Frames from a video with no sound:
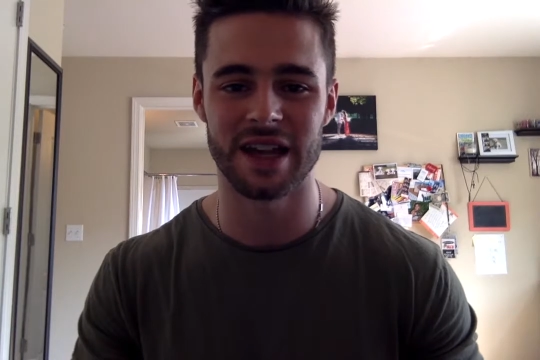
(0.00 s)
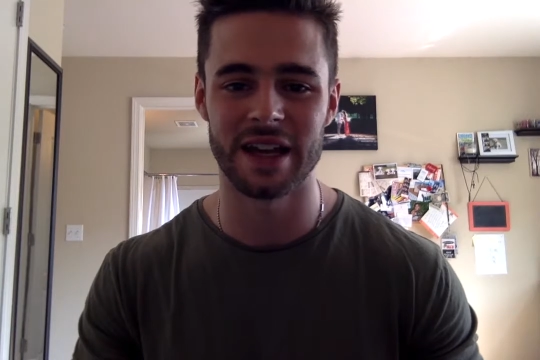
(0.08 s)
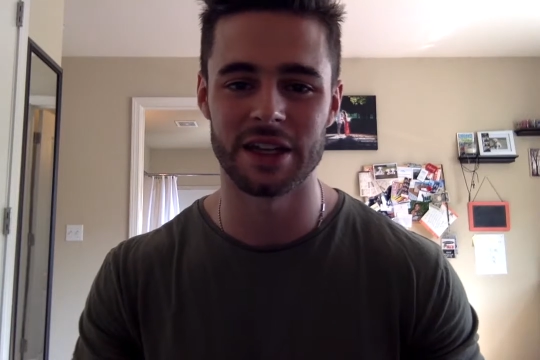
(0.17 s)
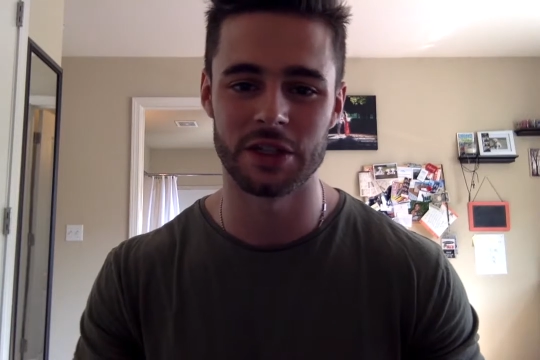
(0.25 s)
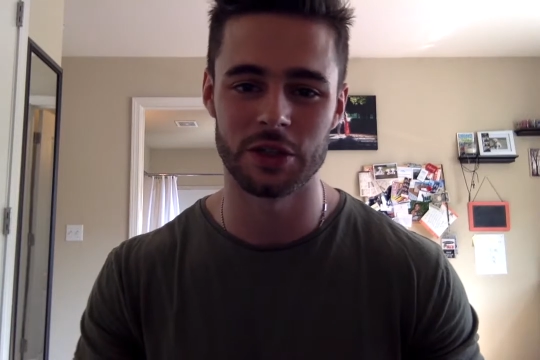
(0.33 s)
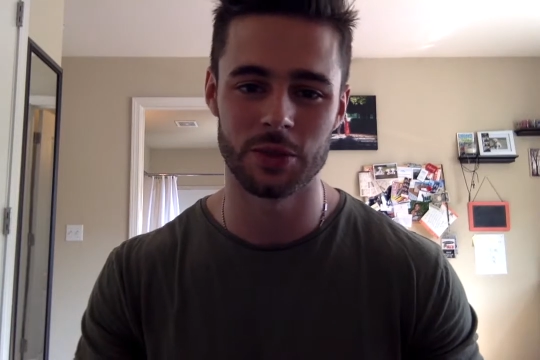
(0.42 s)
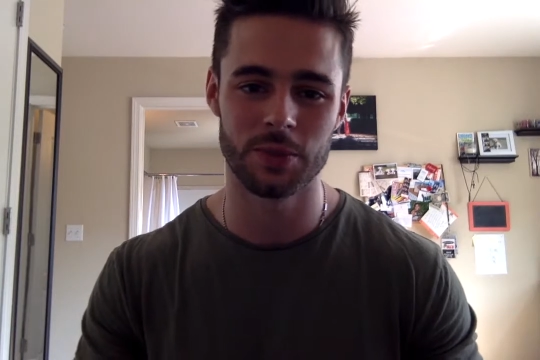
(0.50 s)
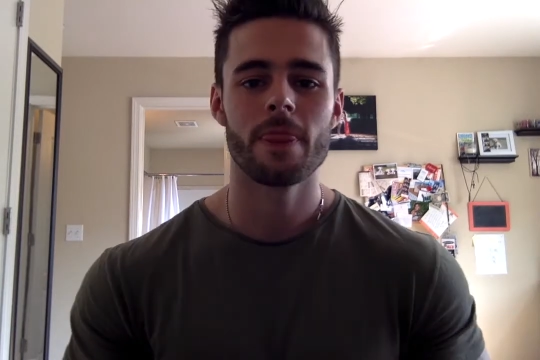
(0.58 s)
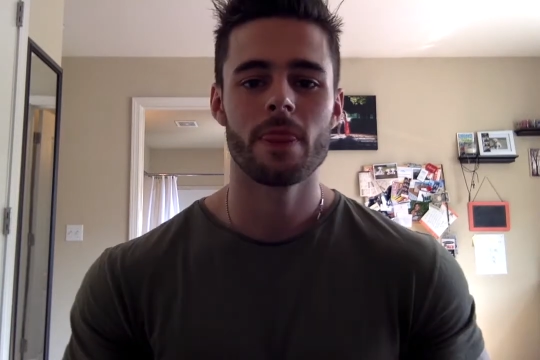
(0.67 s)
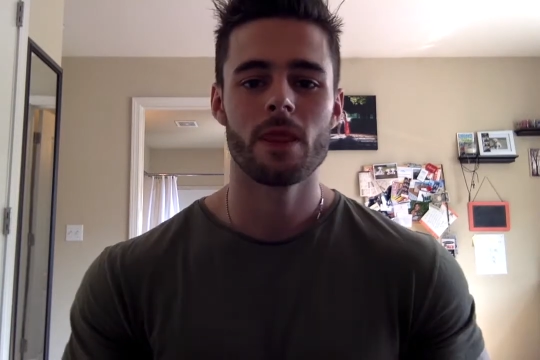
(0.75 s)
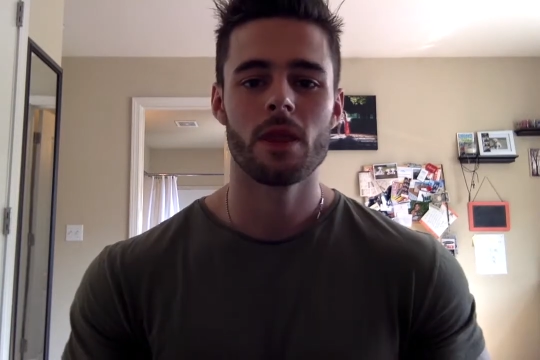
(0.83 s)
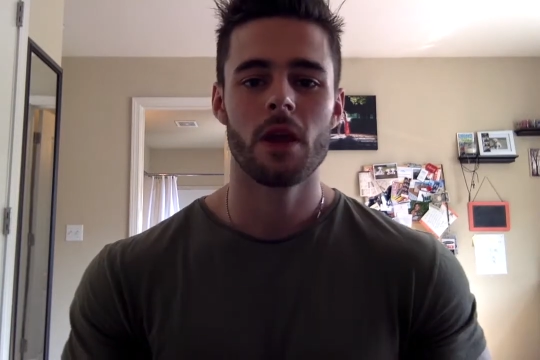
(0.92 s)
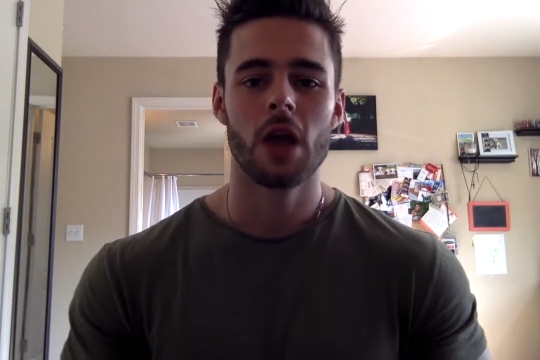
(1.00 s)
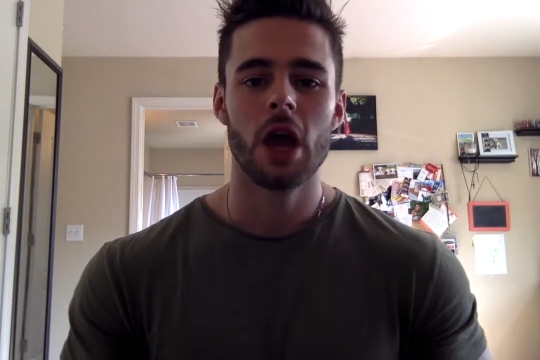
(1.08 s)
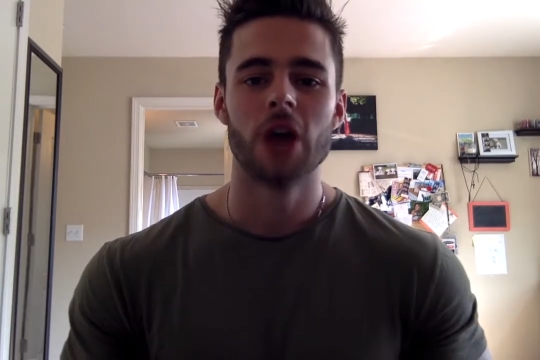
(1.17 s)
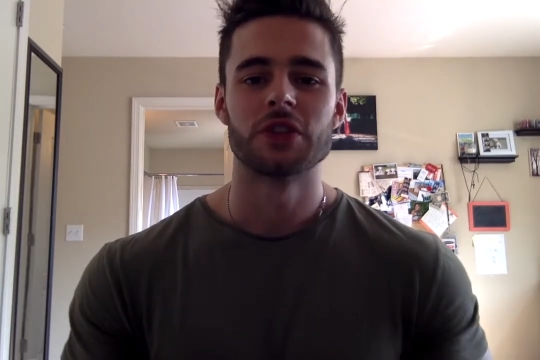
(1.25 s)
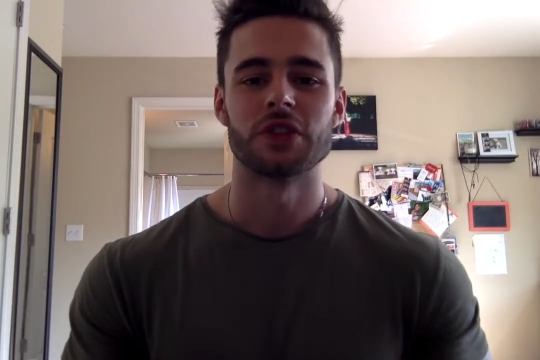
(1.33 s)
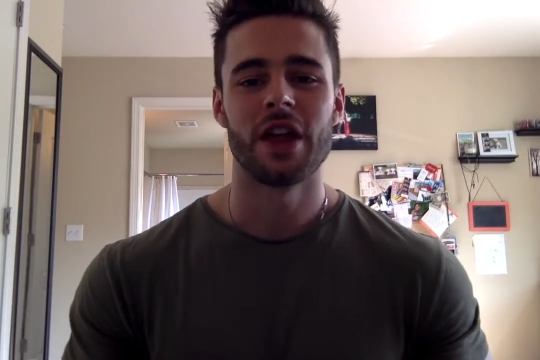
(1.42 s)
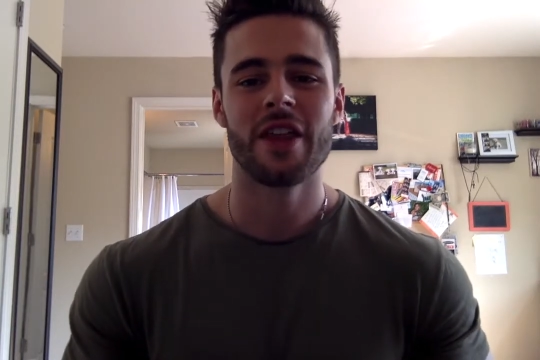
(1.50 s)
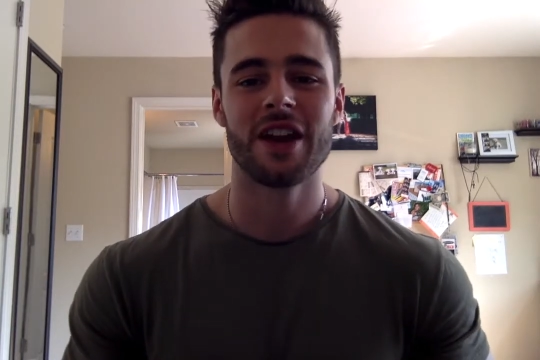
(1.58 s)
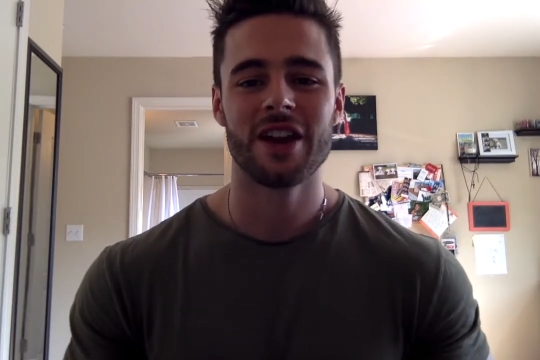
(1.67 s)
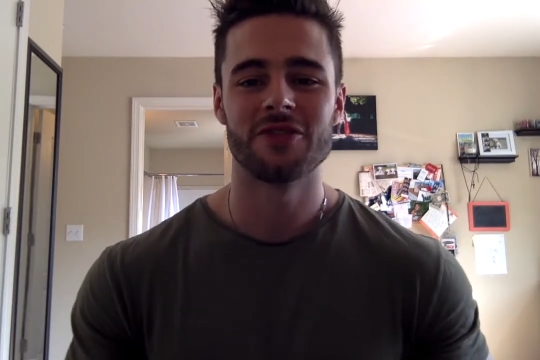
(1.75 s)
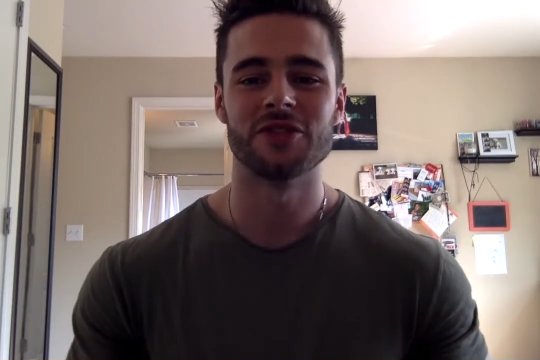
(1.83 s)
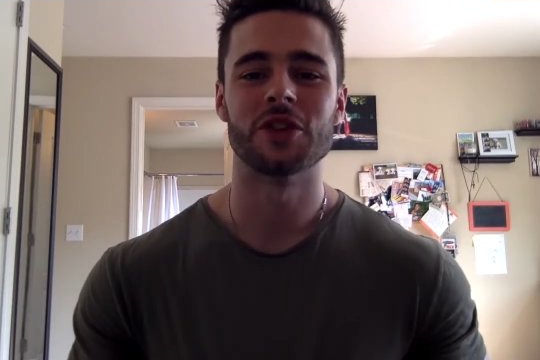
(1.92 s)
I do. So now that I
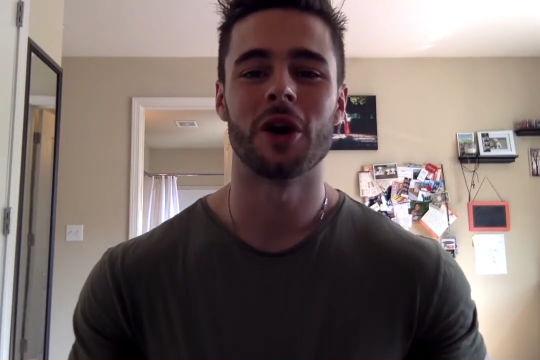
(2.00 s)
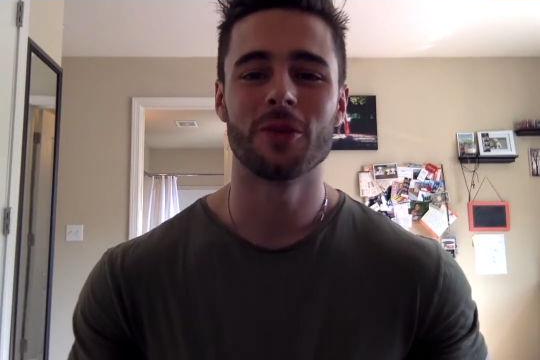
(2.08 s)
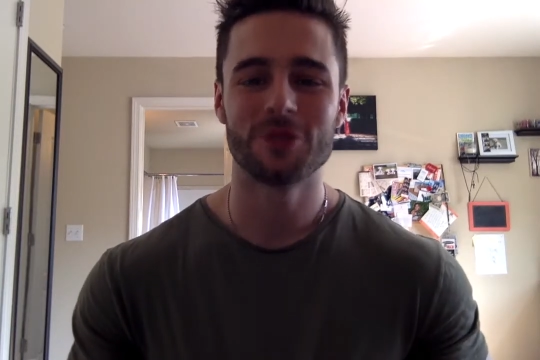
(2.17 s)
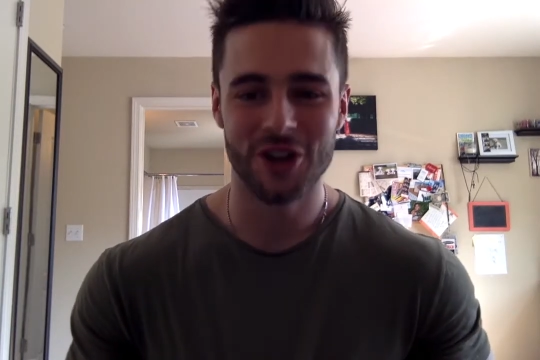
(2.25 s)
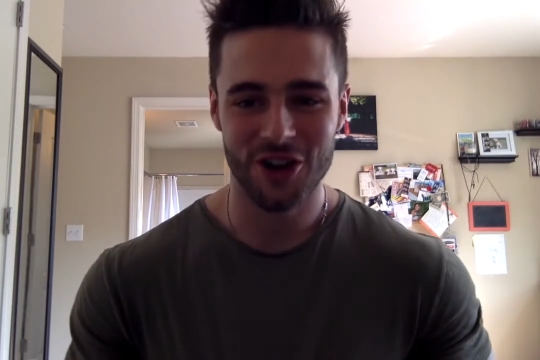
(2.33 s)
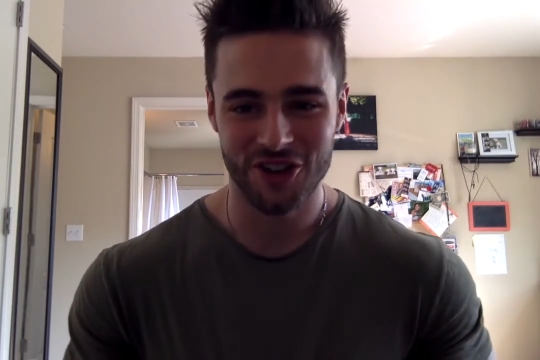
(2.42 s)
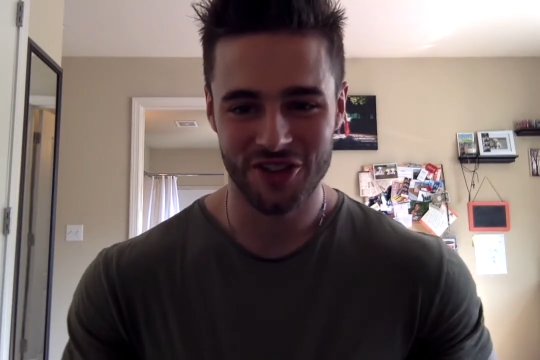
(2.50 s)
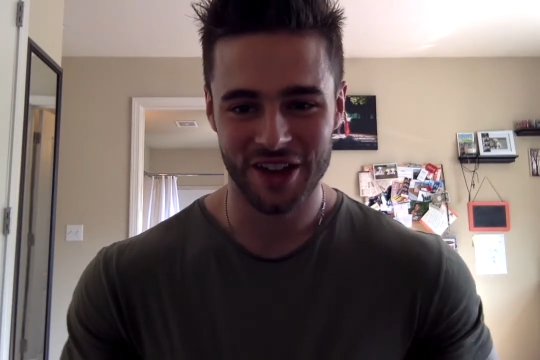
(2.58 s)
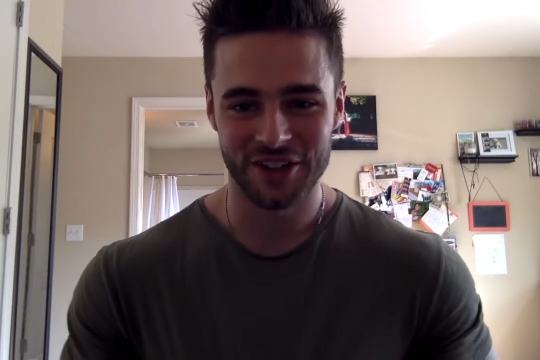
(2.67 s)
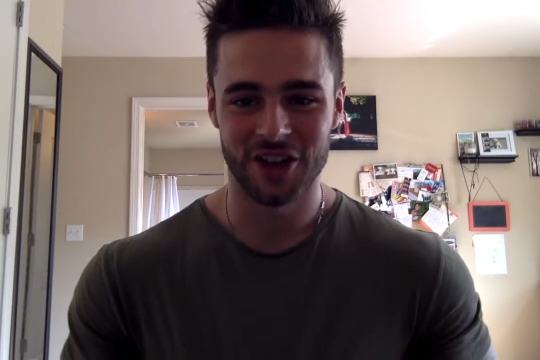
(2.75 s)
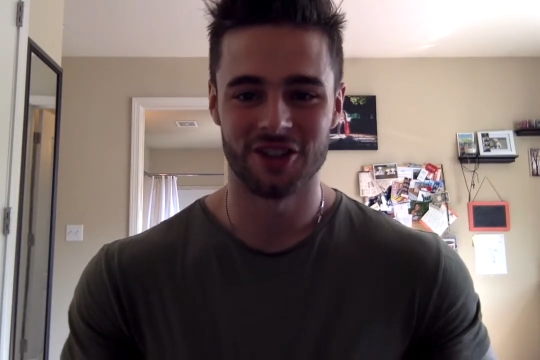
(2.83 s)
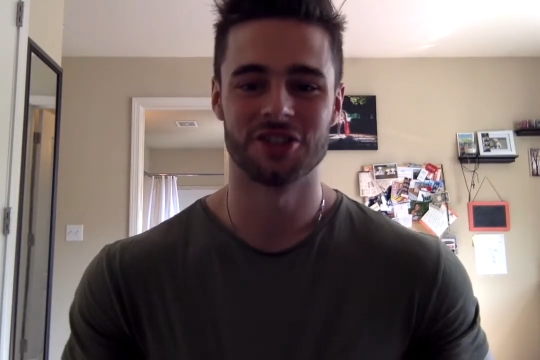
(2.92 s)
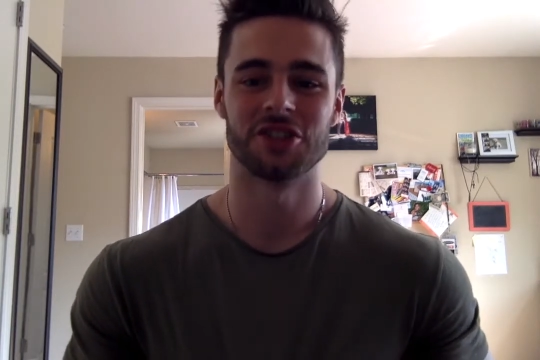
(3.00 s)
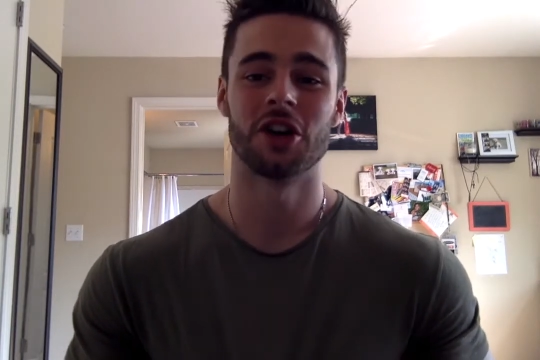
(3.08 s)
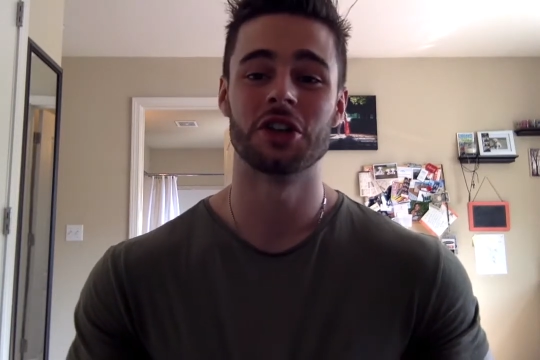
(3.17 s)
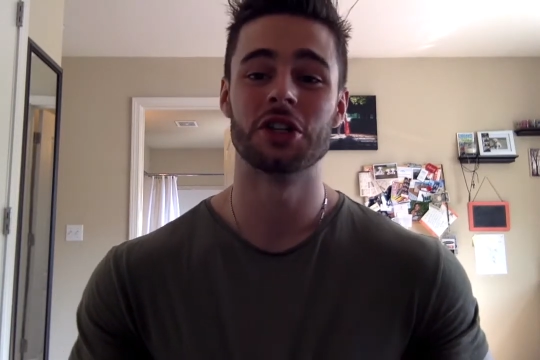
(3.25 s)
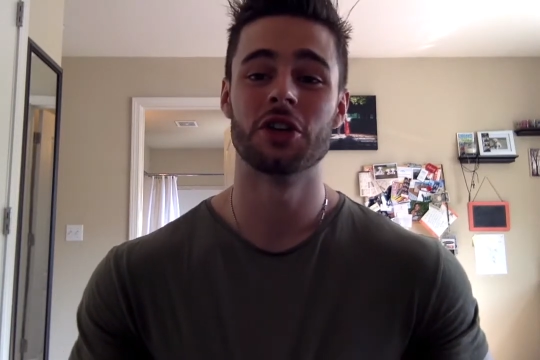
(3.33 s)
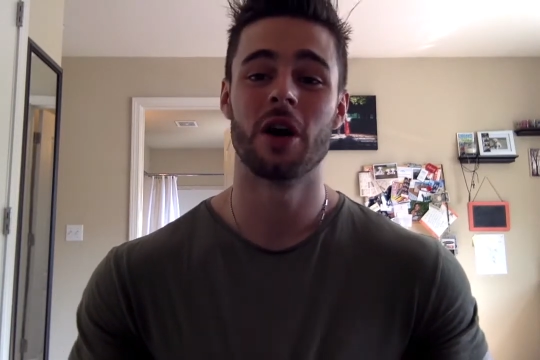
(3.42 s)
have dumped all of that knowledge on you,